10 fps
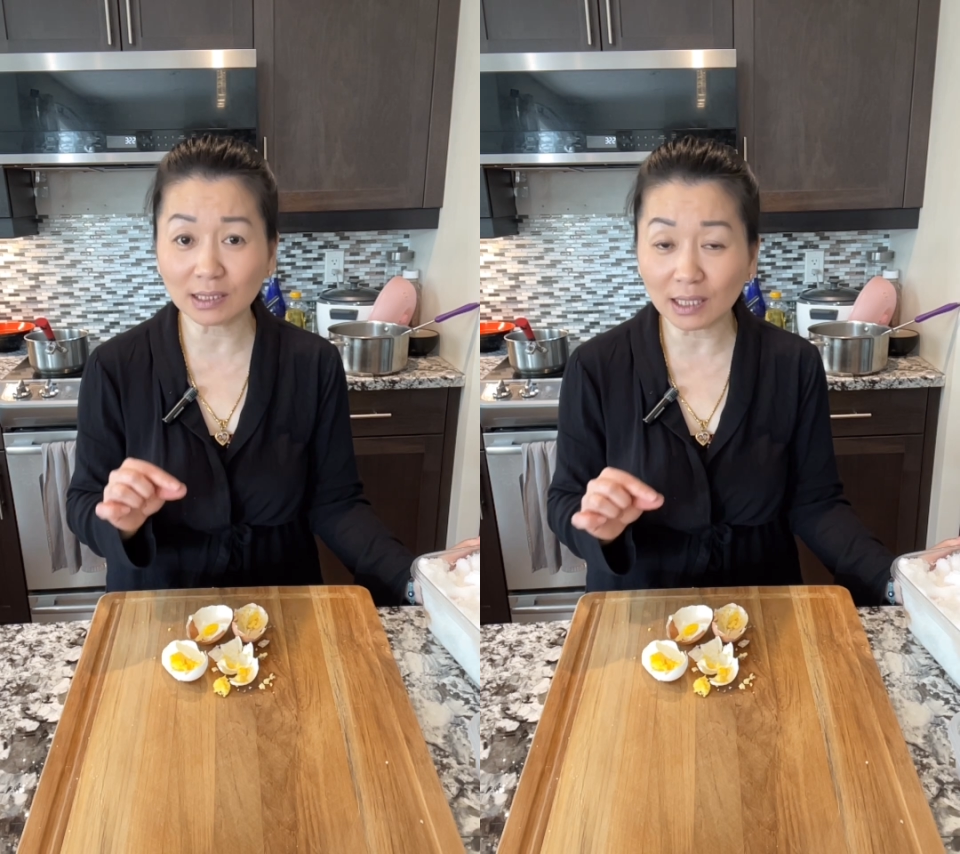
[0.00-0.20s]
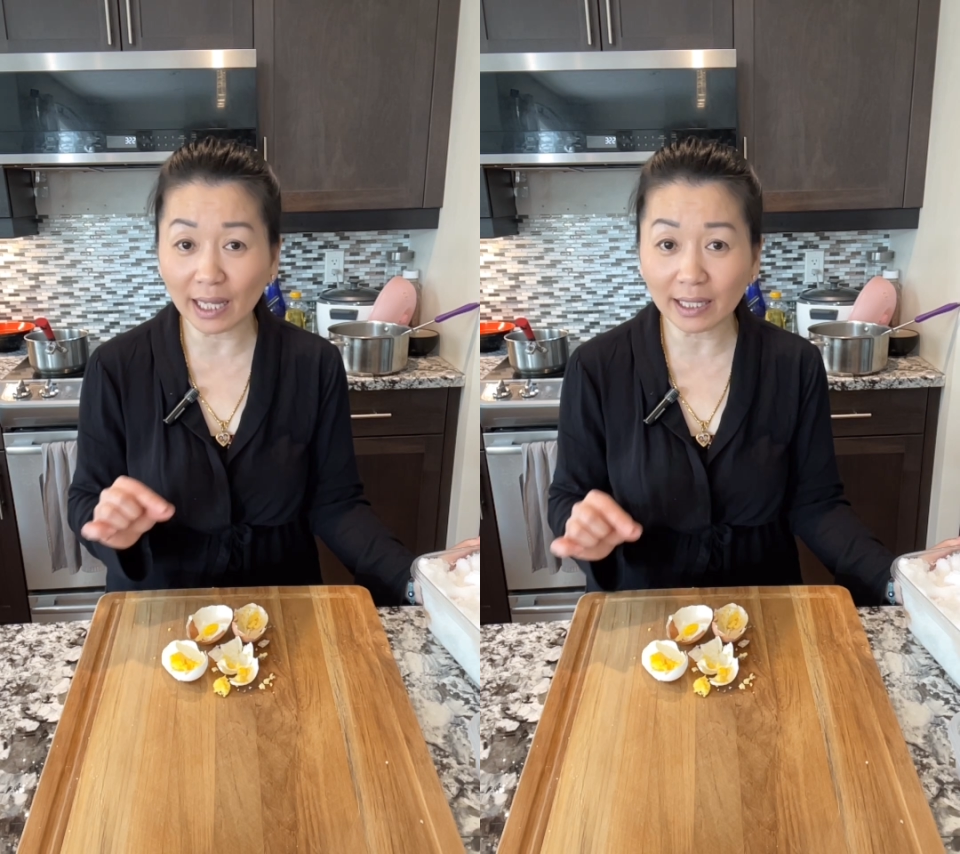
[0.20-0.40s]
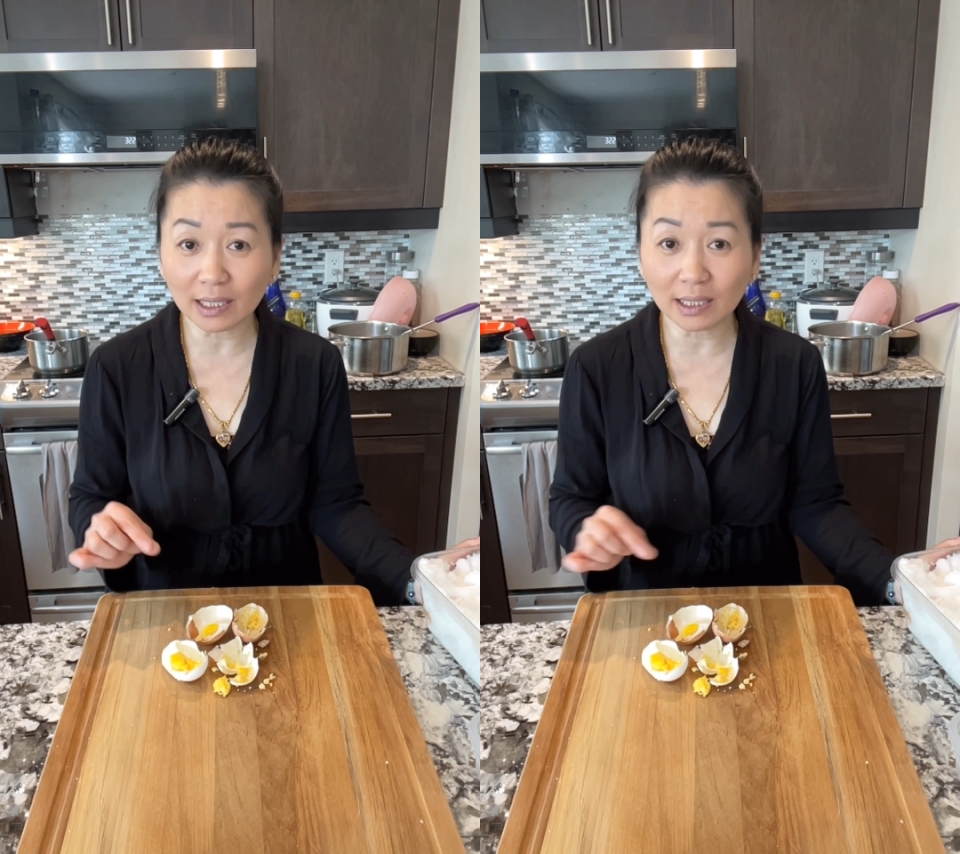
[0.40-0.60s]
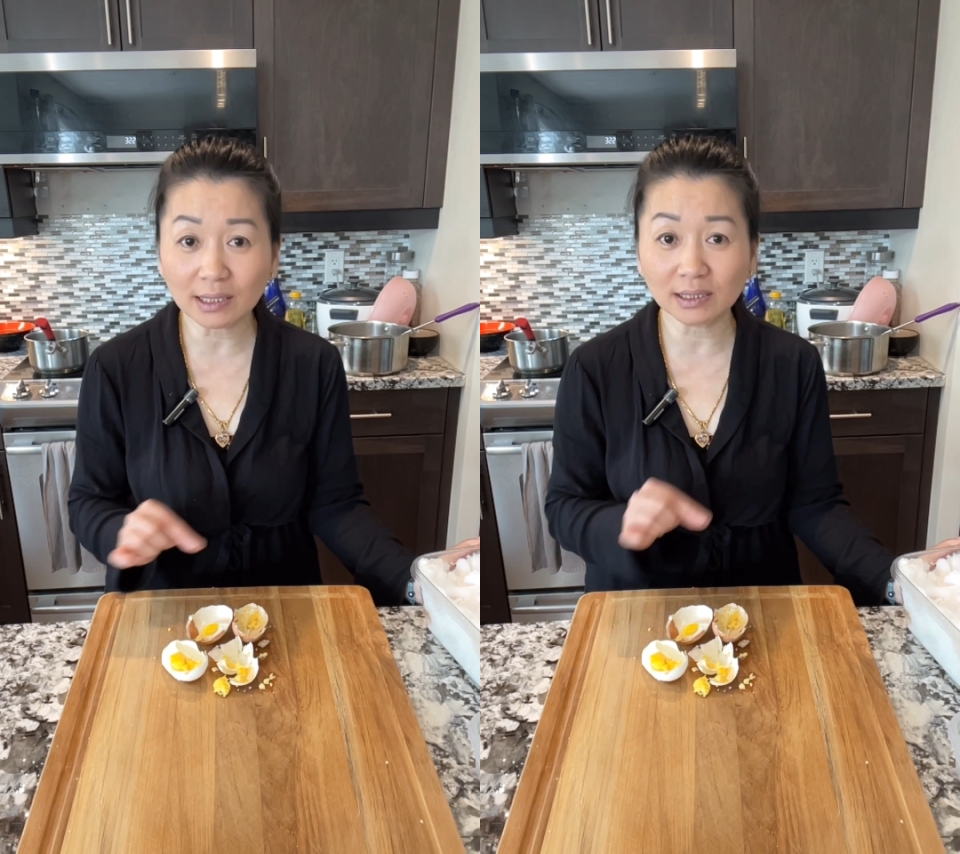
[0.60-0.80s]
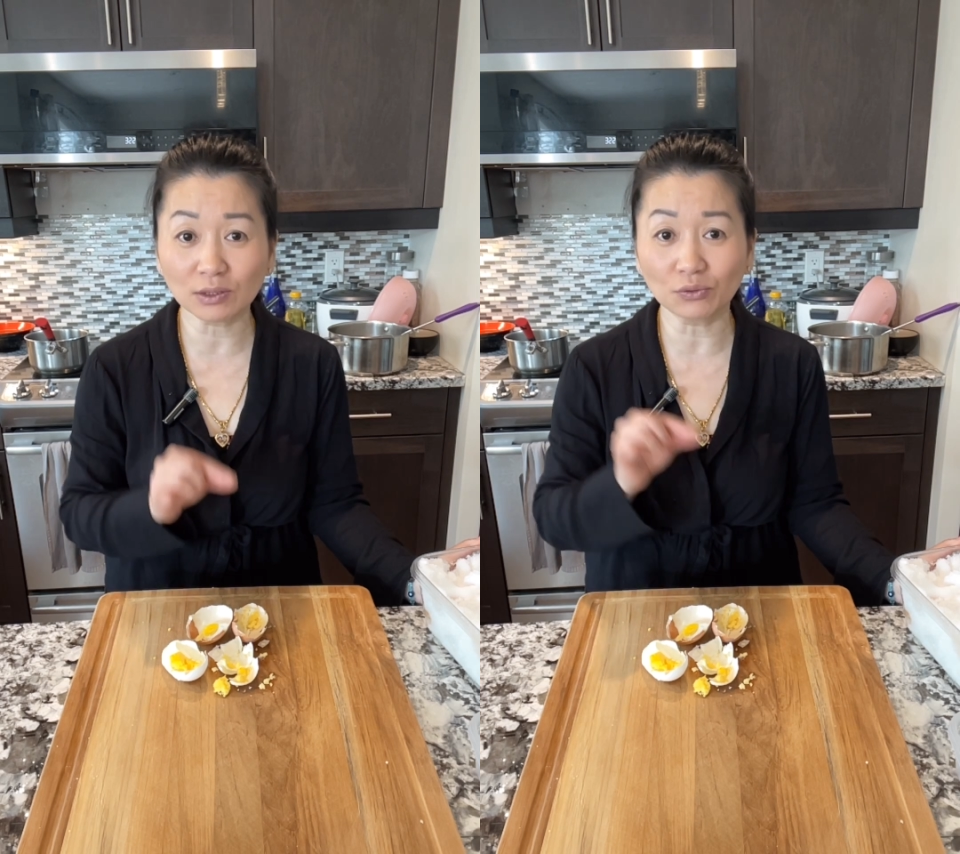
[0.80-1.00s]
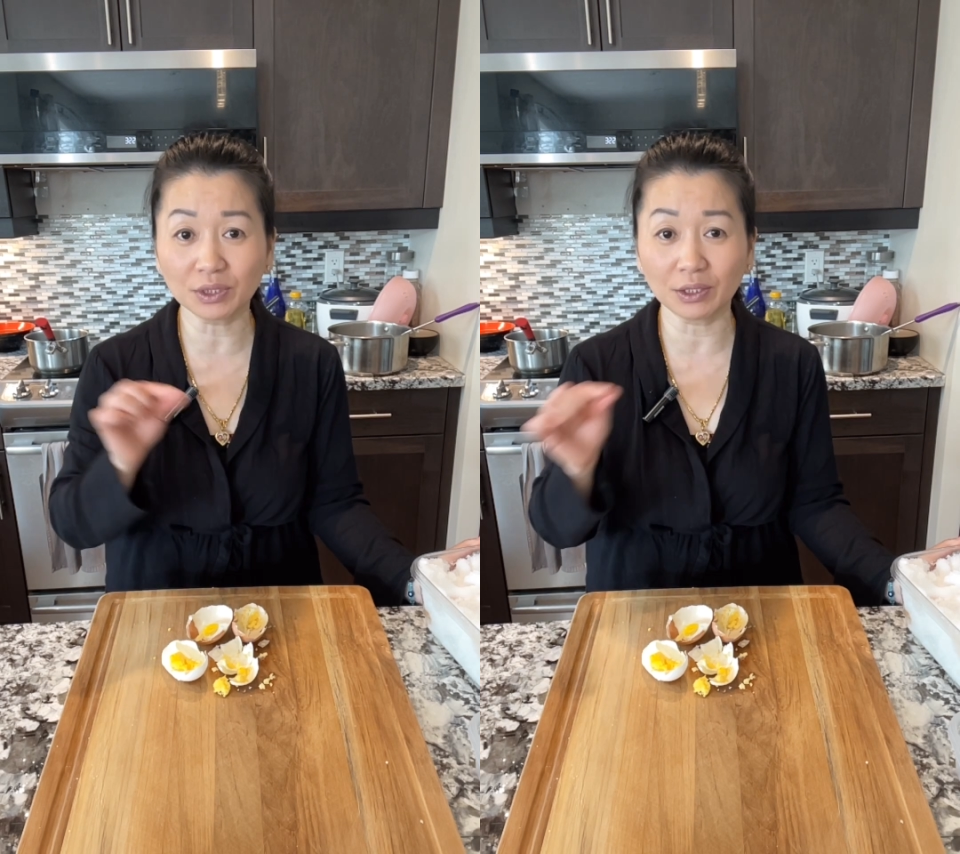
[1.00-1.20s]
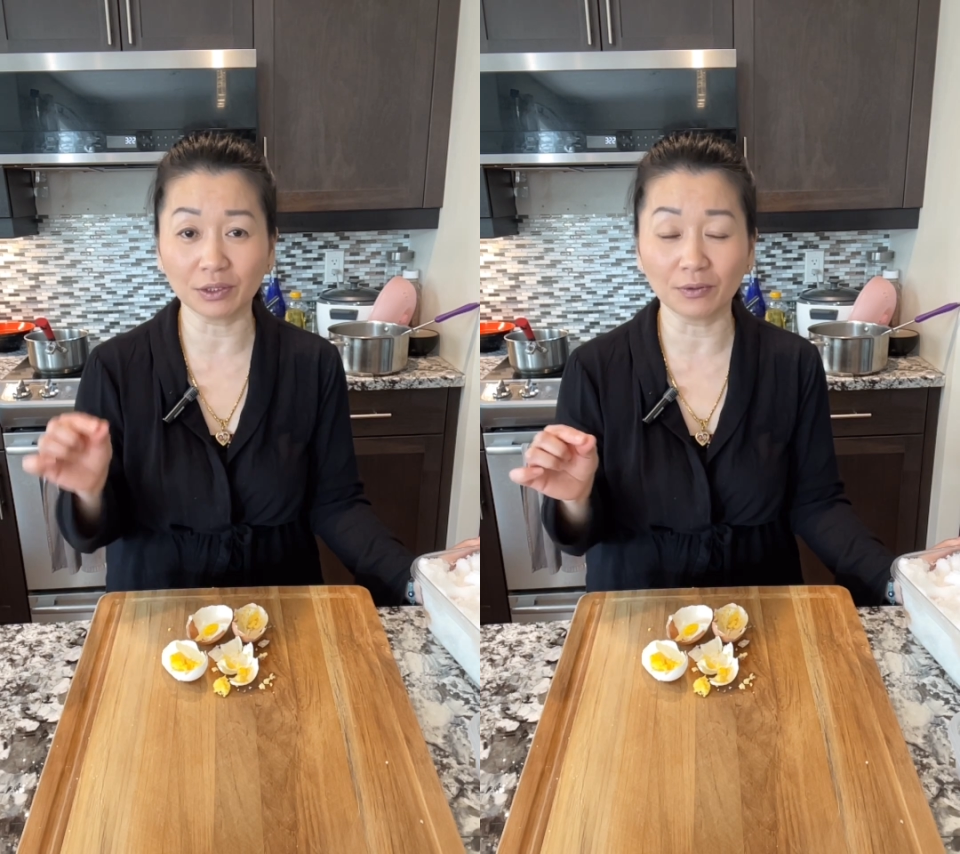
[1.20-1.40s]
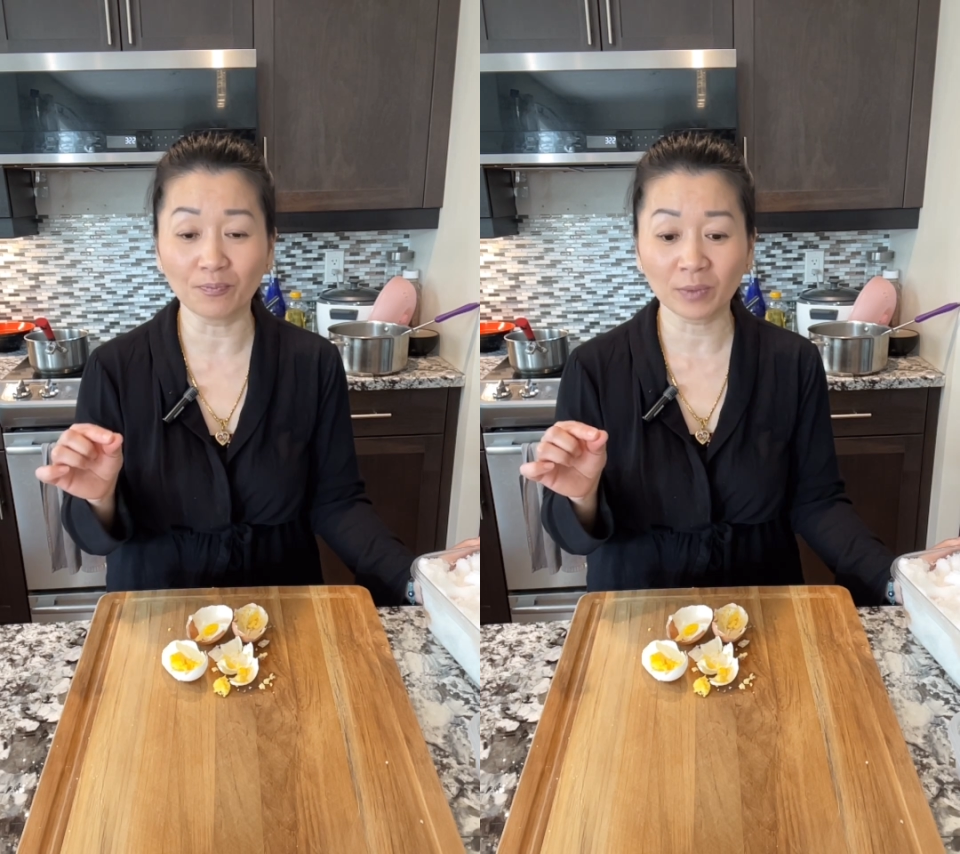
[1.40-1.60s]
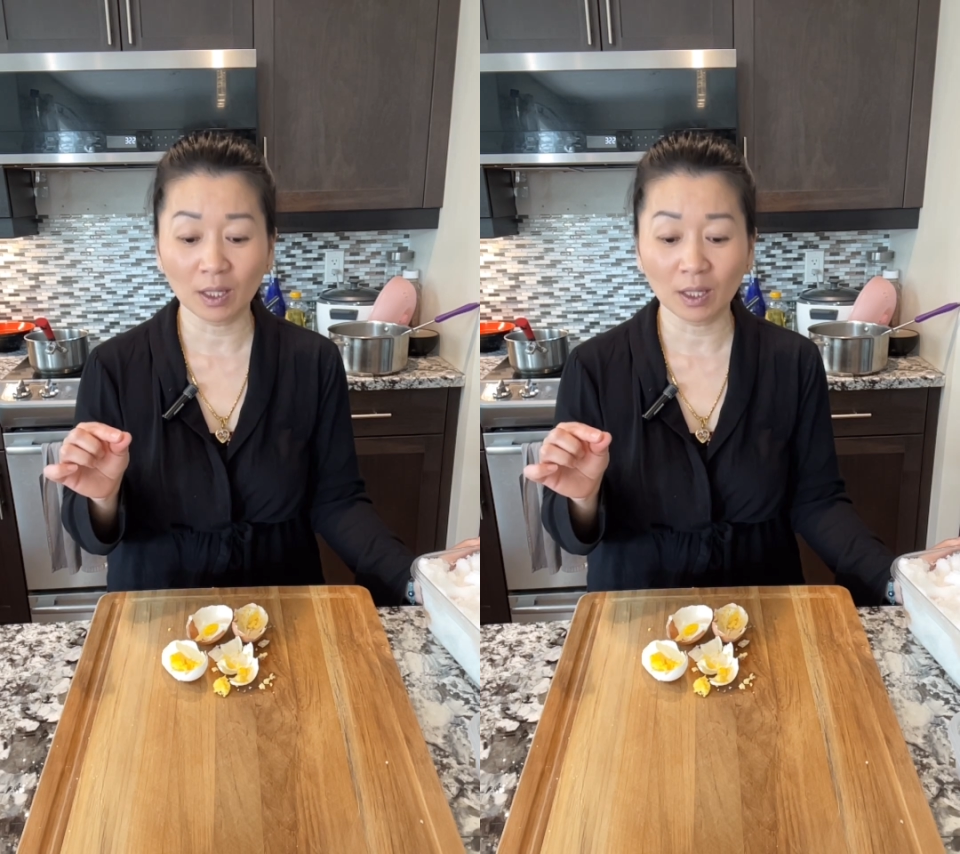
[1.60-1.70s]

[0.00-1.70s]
slightly saltier,